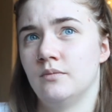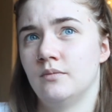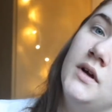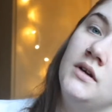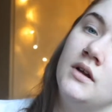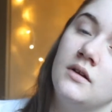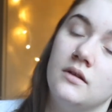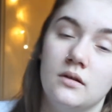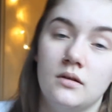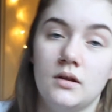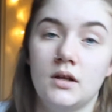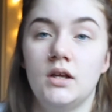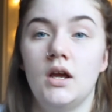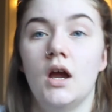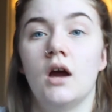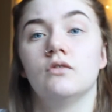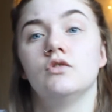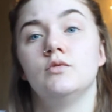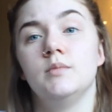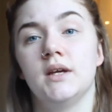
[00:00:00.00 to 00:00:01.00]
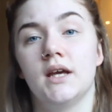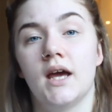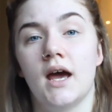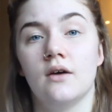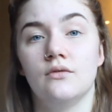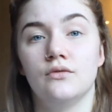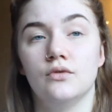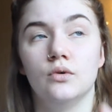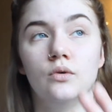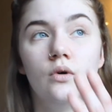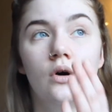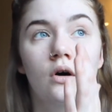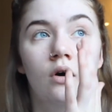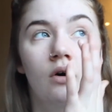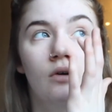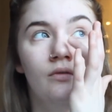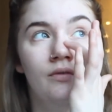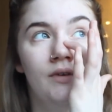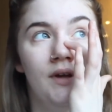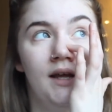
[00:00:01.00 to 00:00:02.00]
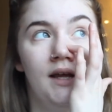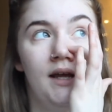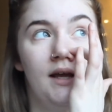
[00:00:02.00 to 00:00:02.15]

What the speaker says: Another thing you have to be careful of,